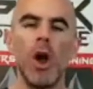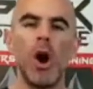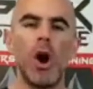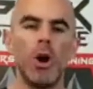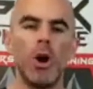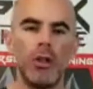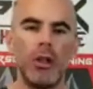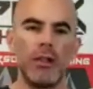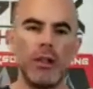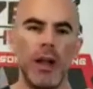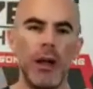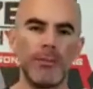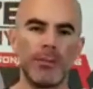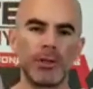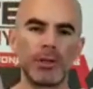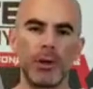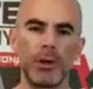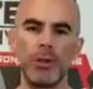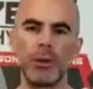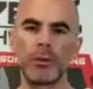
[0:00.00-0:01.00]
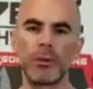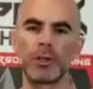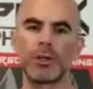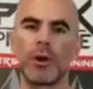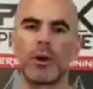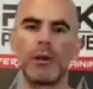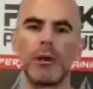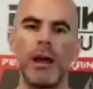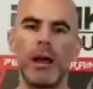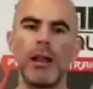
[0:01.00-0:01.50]
whole nother episode that we're
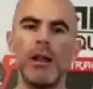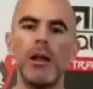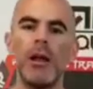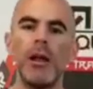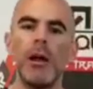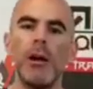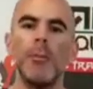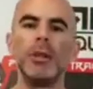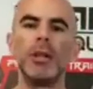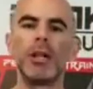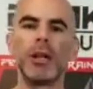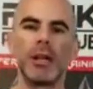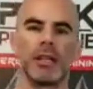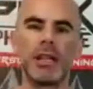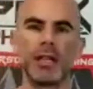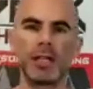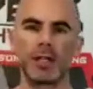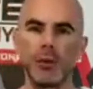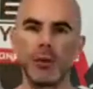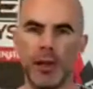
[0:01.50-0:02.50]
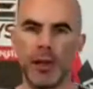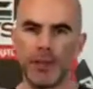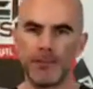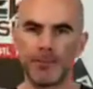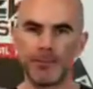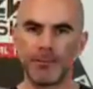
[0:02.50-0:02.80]
talking about. But look at it this way.